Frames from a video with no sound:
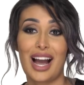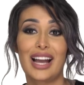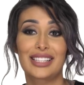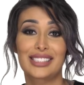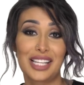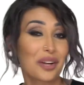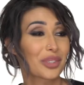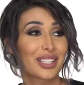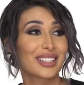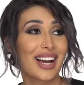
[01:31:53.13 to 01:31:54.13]
I did not
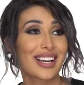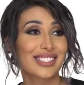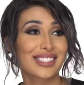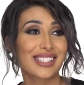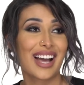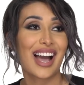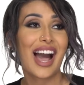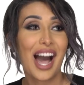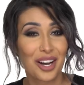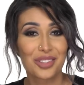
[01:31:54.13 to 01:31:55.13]
realize
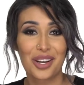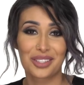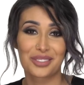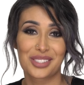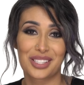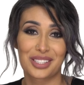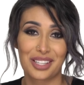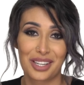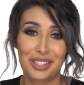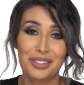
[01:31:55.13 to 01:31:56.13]
how long it was going to
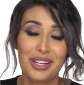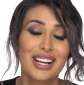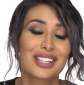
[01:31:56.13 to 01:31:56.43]
go,